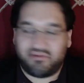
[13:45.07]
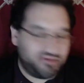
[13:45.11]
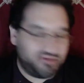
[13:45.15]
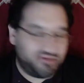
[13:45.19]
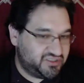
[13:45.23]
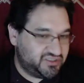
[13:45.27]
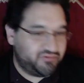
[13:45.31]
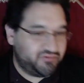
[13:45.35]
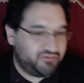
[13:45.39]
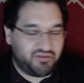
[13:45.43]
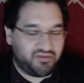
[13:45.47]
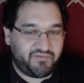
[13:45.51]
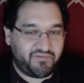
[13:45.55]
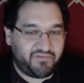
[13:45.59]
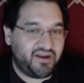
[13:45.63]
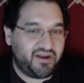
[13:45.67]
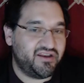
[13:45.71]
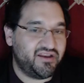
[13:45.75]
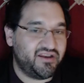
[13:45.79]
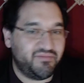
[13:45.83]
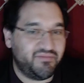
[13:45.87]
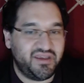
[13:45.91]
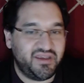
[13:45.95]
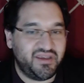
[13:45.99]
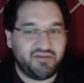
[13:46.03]
What she was funny
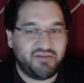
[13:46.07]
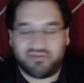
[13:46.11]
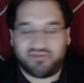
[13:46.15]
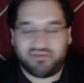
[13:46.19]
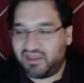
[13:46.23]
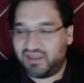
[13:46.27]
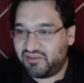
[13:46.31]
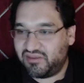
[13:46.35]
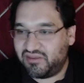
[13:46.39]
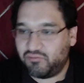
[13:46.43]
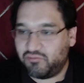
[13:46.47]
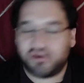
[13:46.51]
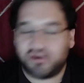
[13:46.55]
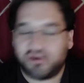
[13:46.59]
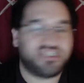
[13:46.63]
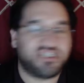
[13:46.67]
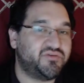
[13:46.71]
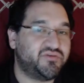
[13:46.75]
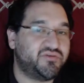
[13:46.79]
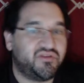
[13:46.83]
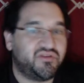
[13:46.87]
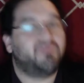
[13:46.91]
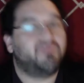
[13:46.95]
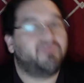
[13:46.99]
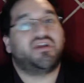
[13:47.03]
to me was that the work she
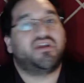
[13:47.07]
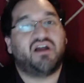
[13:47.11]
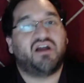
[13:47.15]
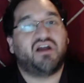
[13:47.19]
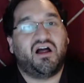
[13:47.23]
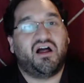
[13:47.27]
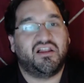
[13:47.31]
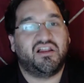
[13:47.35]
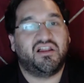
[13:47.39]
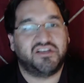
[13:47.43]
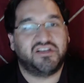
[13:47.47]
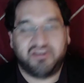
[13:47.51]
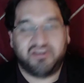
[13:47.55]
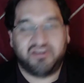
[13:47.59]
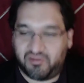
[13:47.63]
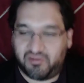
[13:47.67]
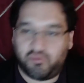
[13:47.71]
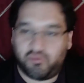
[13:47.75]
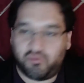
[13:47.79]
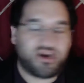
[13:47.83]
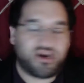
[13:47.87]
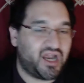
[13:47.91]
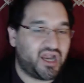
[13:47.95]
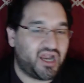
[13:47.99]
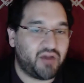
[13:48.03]
was doing in college is the
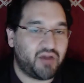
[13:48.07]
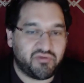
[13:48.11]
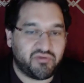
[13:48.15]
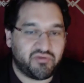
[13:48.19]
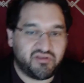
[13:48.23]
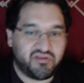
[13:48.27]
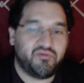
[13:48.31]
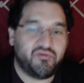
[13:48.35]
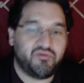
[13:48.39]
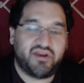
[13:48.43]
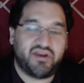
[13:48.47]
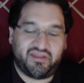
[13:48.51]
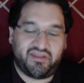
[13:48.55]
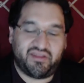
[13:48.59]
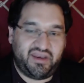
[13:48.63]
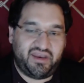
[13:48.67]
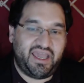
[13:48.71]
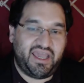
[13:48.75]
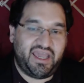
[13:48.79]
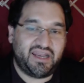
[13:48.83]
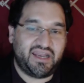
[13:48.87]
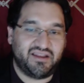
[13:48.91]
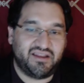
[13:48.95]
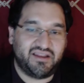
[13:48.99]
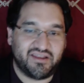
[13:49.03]
work I was doing as an
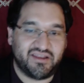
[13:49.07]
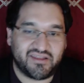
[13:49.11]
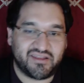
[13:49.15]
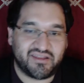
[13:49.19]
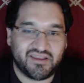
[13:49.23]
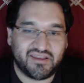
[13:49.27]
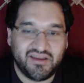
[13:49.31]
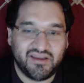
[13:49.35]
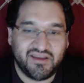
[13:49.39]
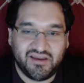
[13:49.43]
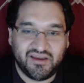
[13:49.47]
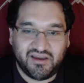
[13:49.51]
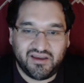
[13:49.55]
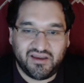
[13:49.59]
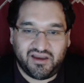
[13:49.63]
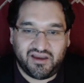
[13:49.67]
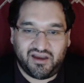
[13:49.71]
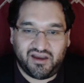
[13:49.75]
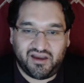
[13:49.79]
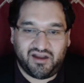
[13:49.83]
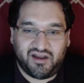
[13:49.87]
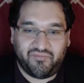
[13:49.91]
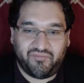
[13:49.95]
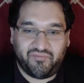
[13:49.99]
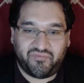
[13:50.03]
analyst,
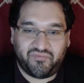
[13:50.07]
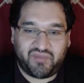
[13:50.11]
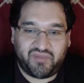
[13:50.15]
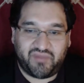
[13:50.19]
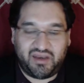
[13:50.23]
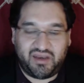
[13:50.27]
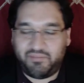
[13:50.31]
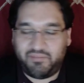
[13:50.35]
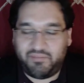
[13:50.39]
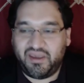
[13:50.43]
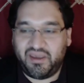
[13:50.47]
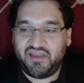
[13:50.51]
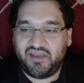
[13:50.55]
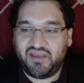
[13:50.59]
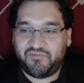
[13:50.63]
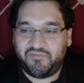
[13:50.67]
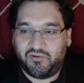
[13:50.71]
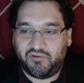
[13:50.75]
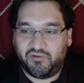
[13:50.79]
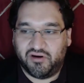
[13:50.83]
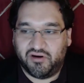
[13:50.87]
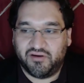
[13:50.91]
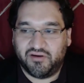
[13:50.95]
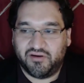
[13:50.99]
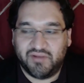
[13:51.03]
getting paid
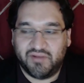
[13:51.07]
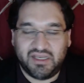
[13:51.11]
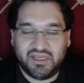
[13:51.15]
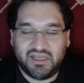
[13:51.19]
for.